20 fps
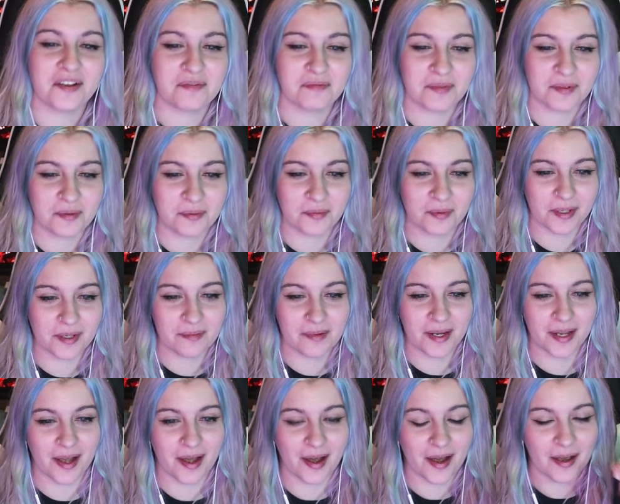What are
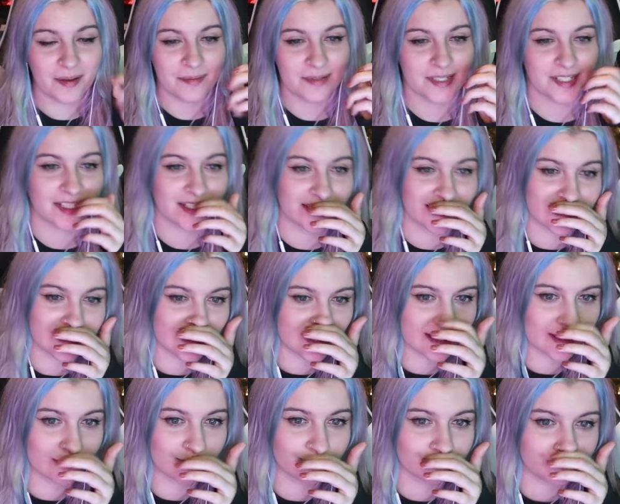my
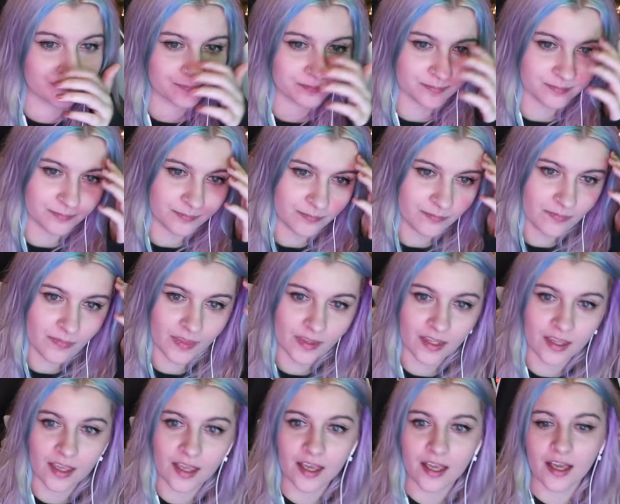options?
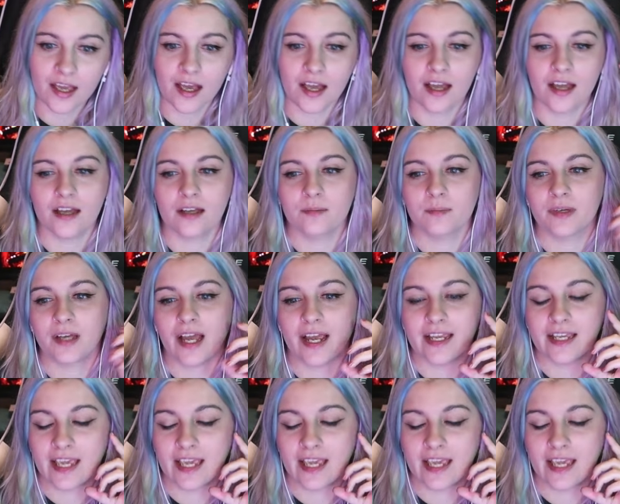I